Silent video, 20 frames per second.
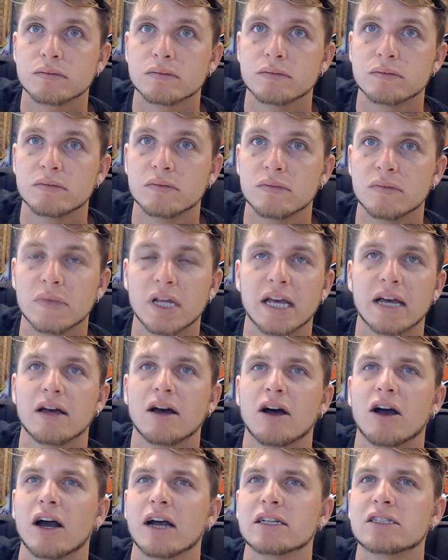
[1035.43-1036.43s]
Yeah,
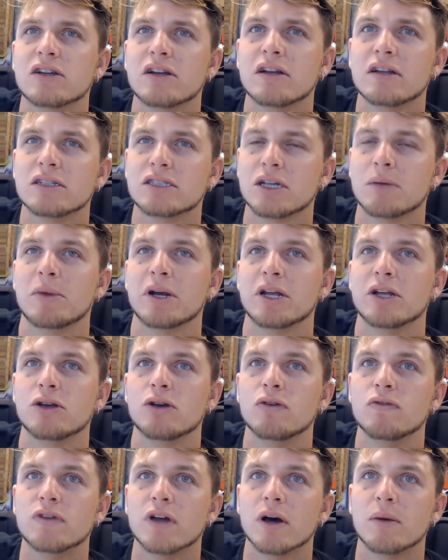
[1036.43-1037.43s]
all right, so somebody
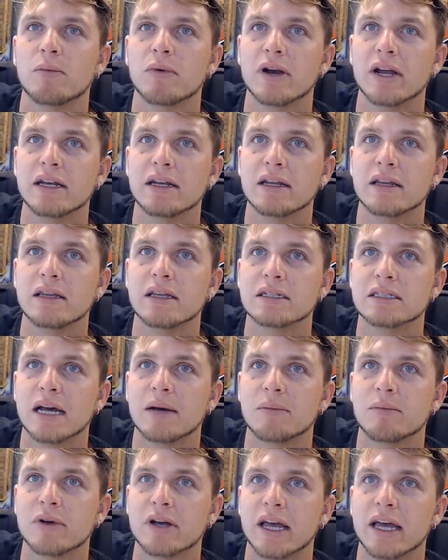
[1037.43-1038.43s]
goofed up when they did this
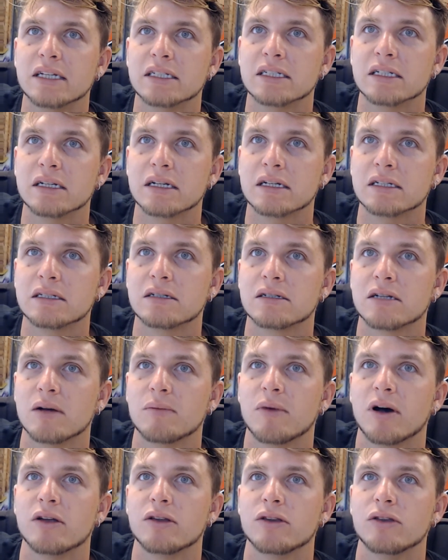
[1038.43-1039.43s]
application because they're talking
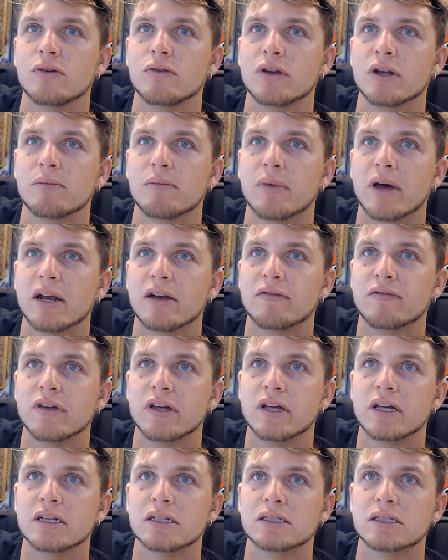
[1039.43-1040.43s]
about union
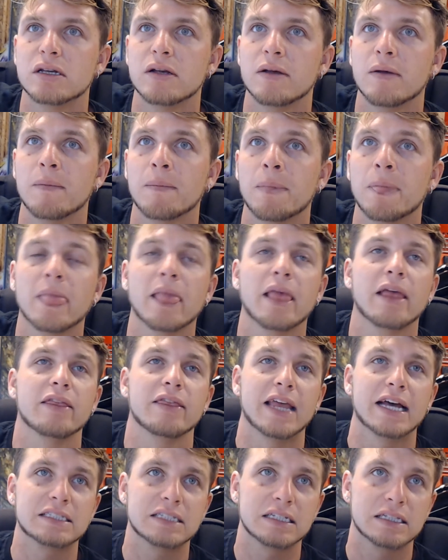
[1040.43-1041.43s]
benefits.
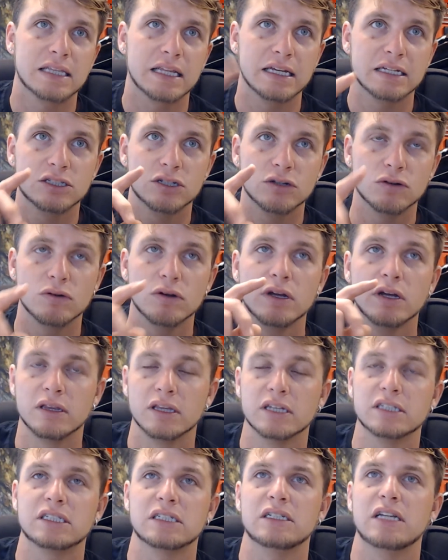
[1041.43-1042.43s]
That's the thing, too.
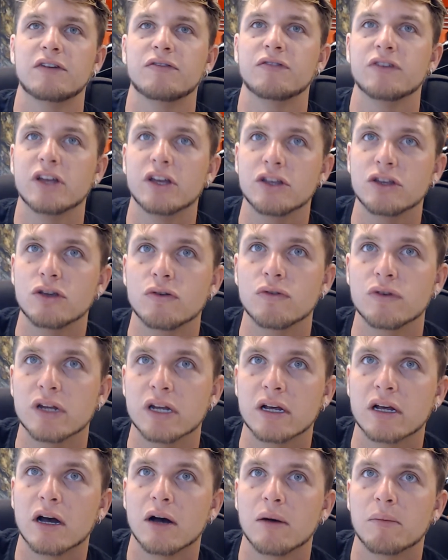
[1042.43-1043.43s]
This is definitely a union
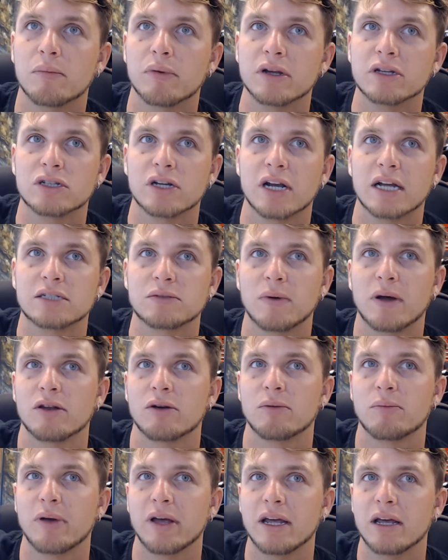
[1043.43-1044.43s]
company, so that's why they're
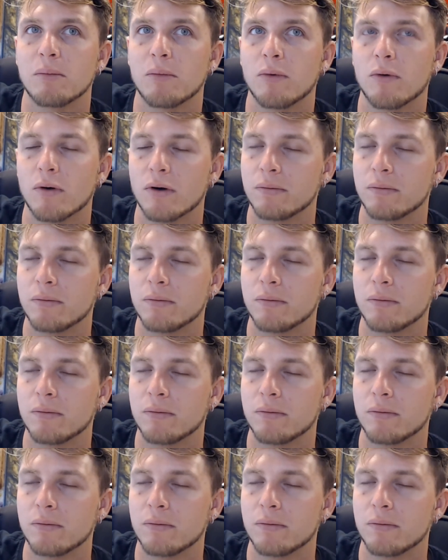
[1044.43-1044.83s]
paying more.